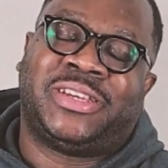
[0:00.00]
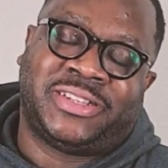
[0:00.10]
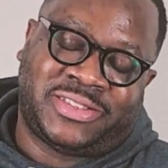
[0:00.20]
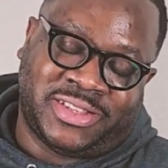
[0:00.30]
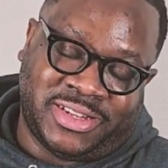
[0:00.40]

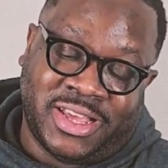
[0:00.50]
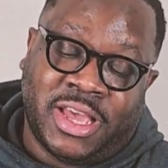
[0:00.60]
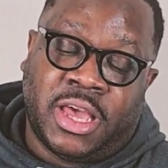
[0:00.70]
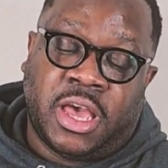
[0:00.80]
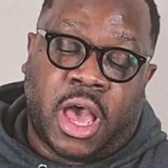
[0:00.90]
Henson,
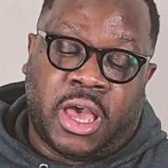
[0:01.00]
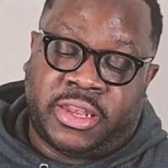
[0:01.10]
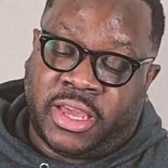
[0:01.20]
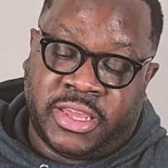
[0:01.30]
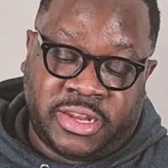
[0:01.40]
uh,
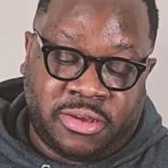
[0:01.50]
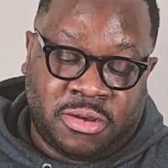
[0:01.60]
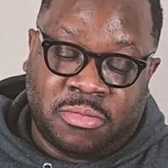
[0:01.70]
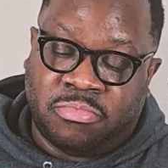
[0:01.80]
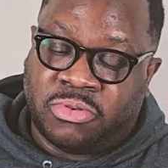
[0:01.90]
Diana
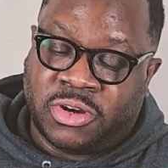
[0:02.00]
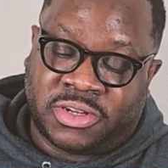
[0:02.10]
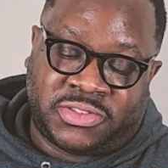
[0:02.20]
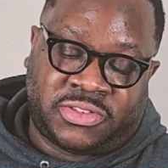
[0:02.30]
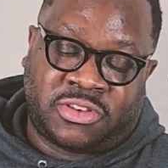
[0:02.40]
Brooks,